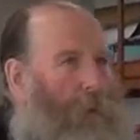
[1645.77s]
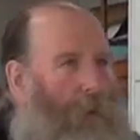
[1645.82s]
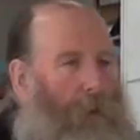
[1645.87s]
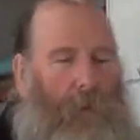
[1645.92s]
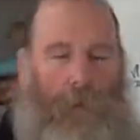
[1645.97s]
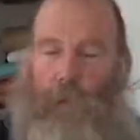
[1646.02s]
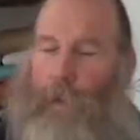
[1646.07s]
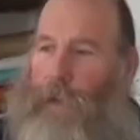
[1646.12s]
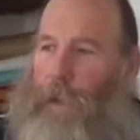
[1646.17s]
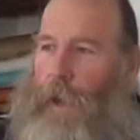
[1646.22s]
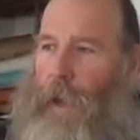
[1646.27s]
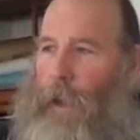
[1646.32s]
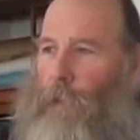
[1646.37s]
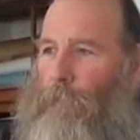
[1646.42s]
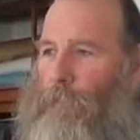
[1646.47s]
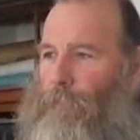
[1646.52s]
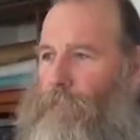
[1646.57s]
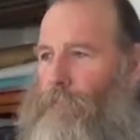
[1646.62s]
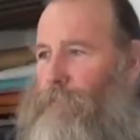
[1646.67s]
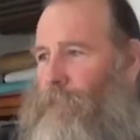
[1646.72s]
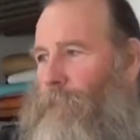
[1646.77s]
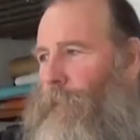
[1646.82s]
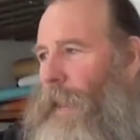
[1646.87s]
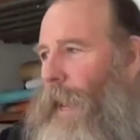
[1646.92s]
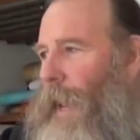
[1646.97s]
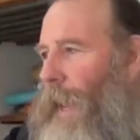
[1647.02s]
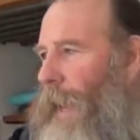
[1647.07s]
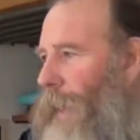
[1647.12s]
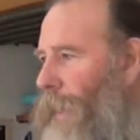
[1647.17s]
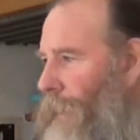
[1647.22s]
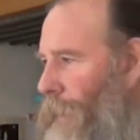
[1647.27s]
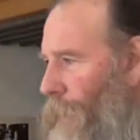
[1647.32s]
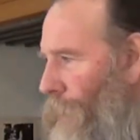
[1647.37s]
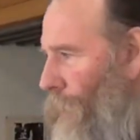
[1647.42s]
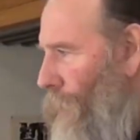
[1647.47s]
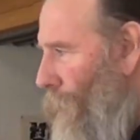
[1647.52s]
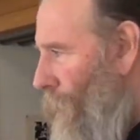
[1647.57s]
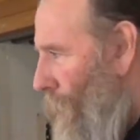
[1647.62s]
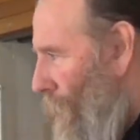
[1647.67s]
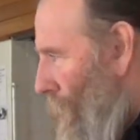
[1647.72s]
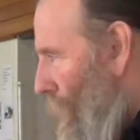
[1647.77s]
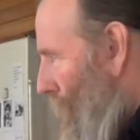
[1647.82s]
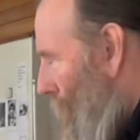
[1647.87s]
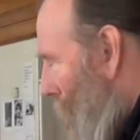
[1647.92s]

So now, how do you use